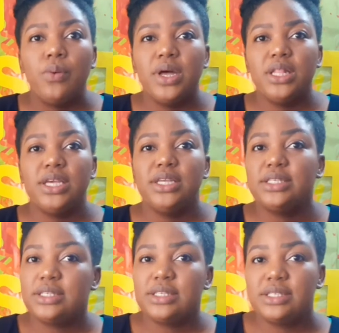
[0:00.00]
Well, is
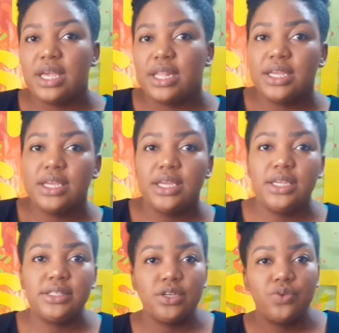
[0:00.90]
it sunny?
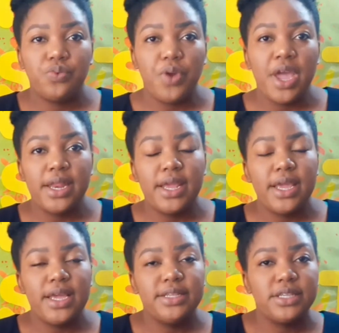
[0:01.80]
Is it
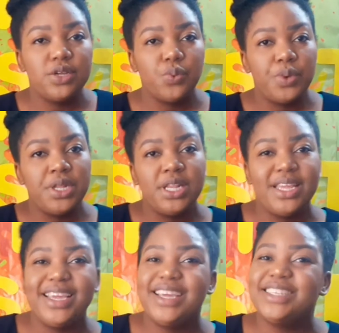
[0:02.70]
rainy? Is it
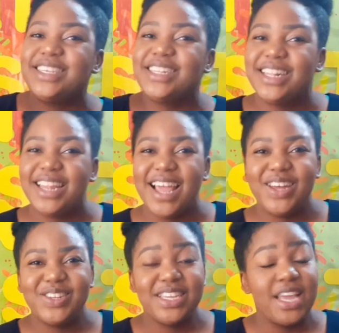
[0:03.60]
windy? Is it
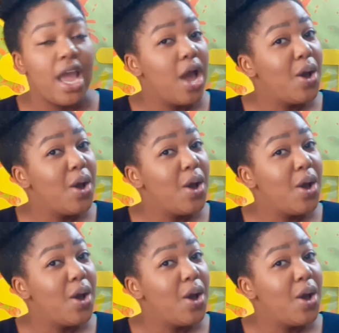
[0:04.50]
cloudy?